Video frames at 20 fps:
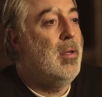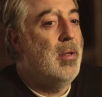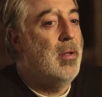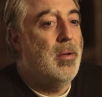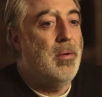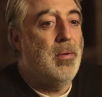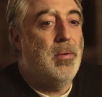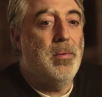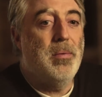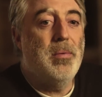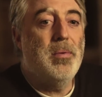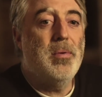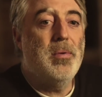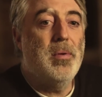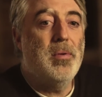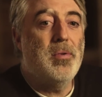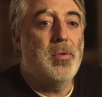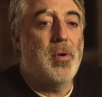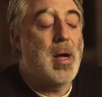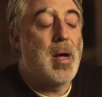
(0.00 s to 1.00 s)
you
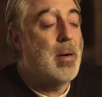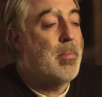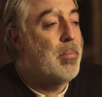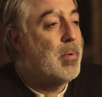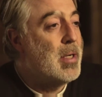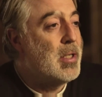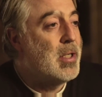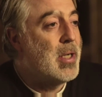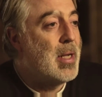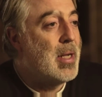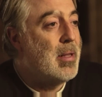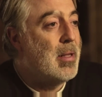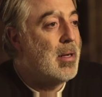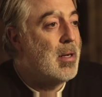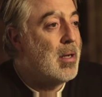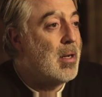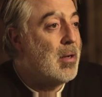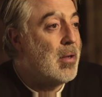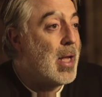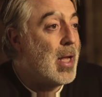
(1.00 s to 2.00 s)
try and appreciate the
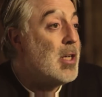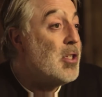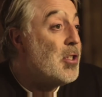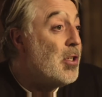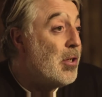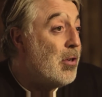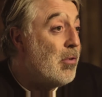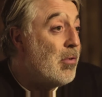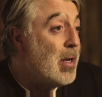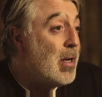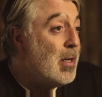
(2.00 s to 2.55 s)
location you're